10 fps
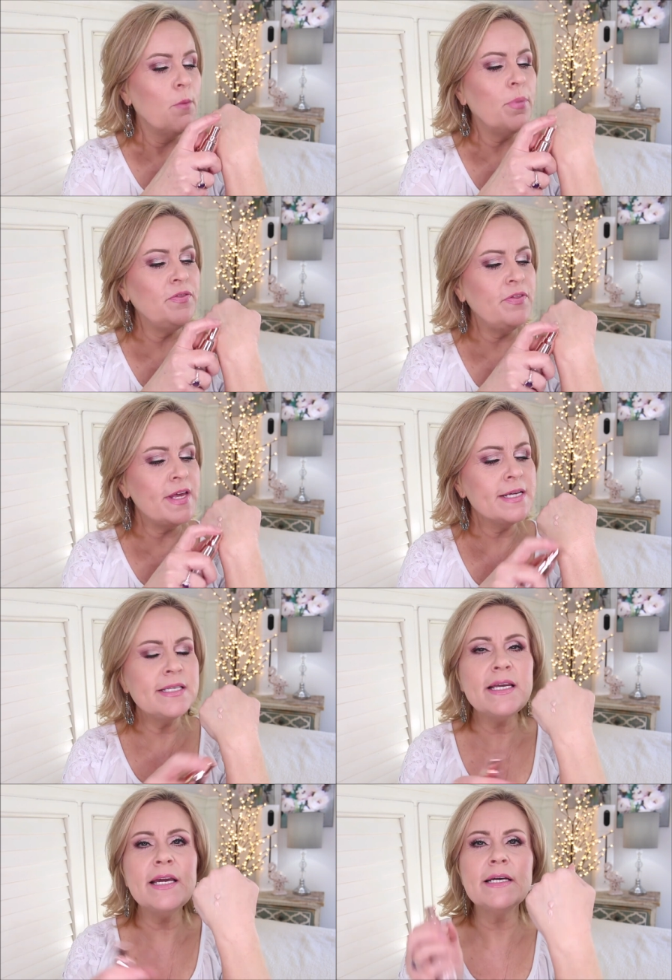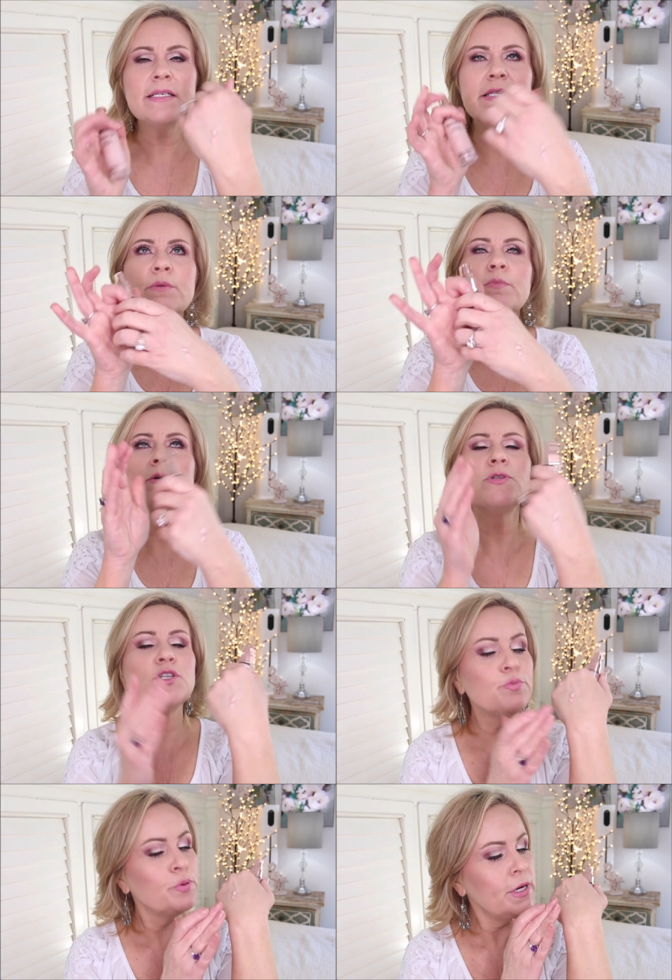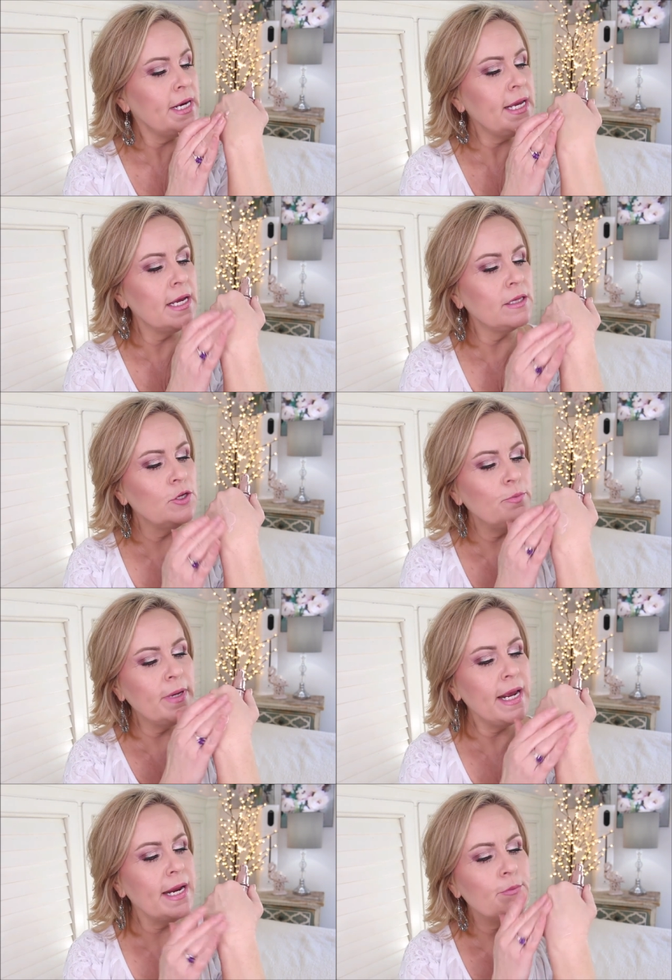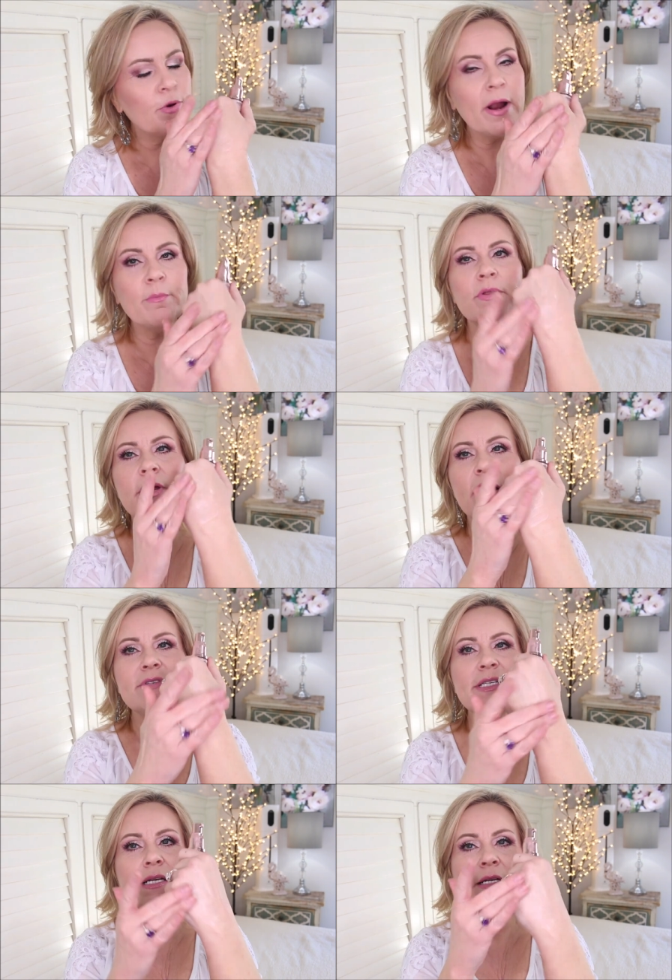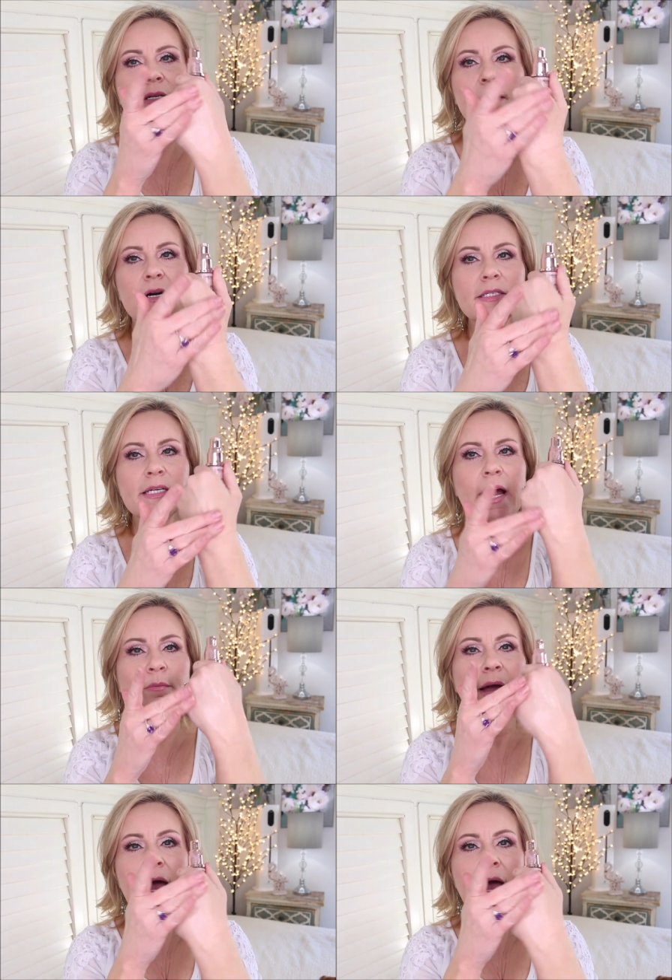but this is the most pretty illuminating primer that I've seen in a long time.